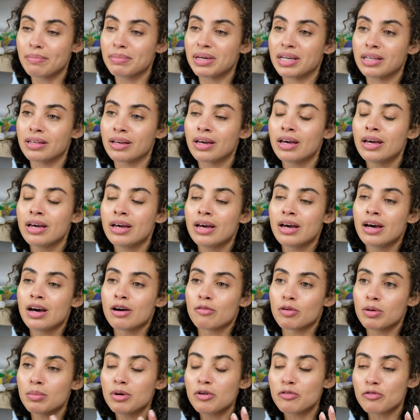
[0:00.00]
mean,
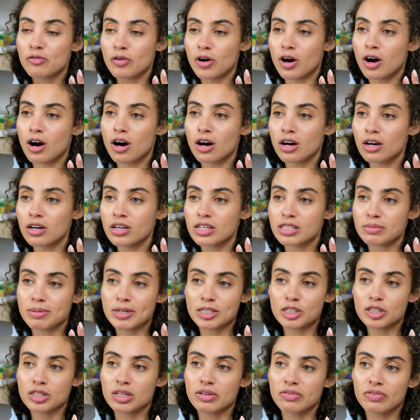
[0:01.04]
from afar,
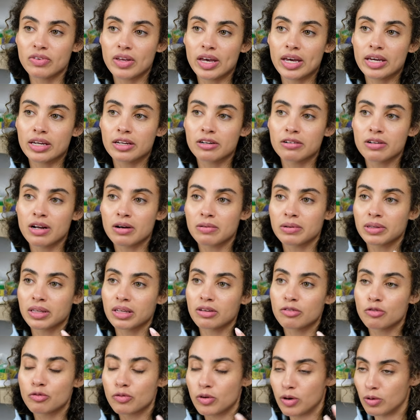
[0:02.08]
especially if like you're not really
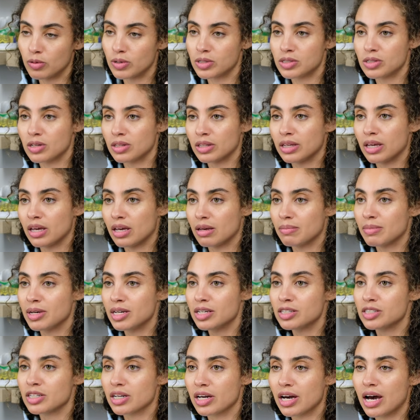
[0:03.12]
focused on the
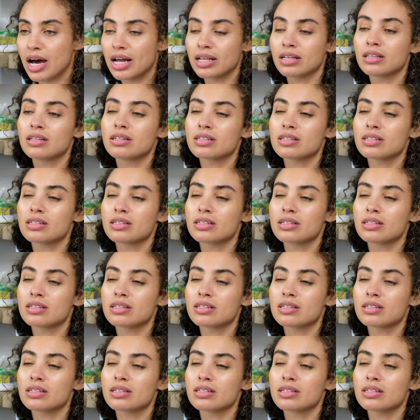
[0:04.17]
image, it kind of